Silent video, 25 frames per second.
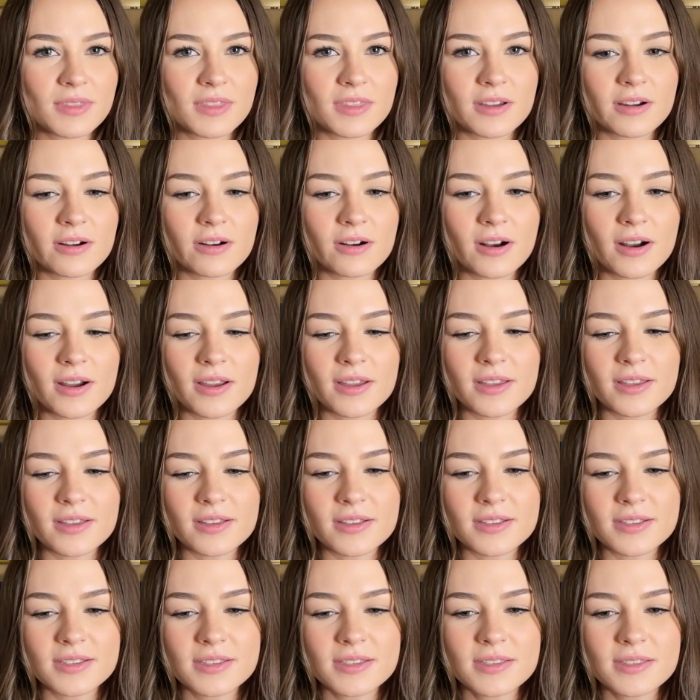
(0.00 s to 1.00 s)
there
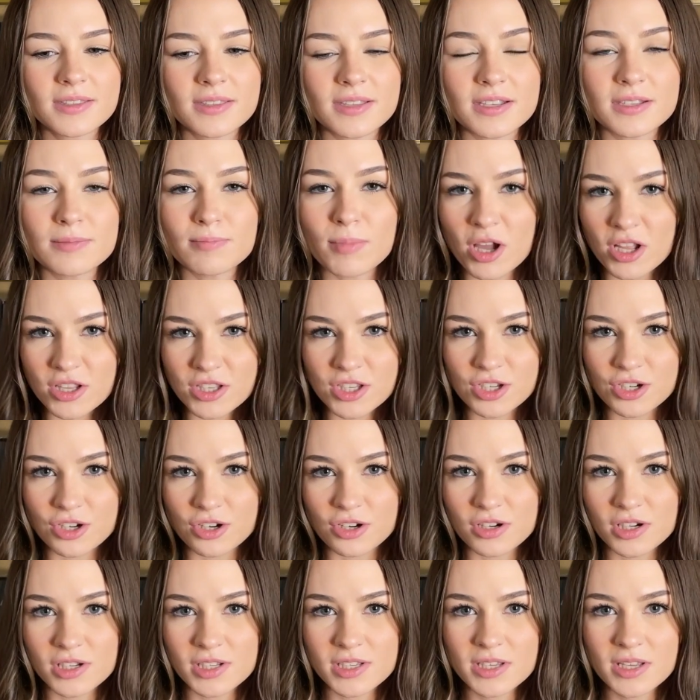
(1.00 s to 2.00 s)
is these
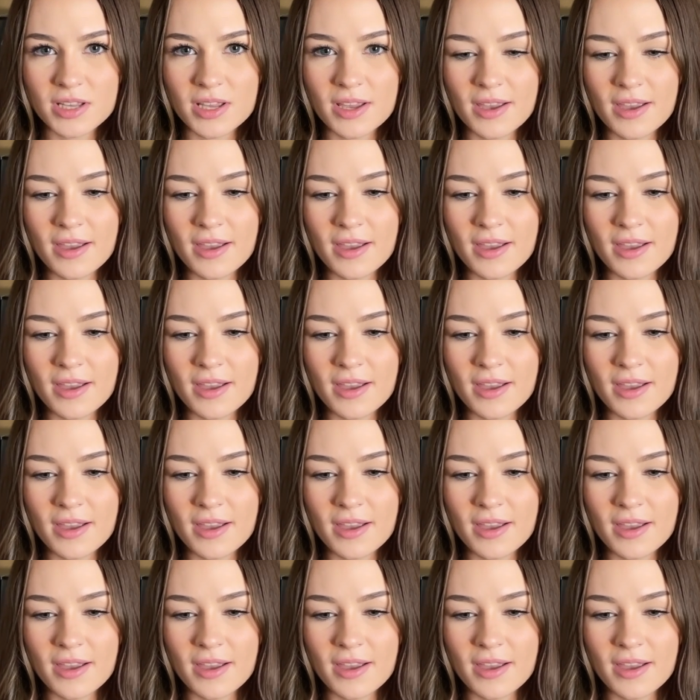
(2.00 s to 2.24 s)
monsters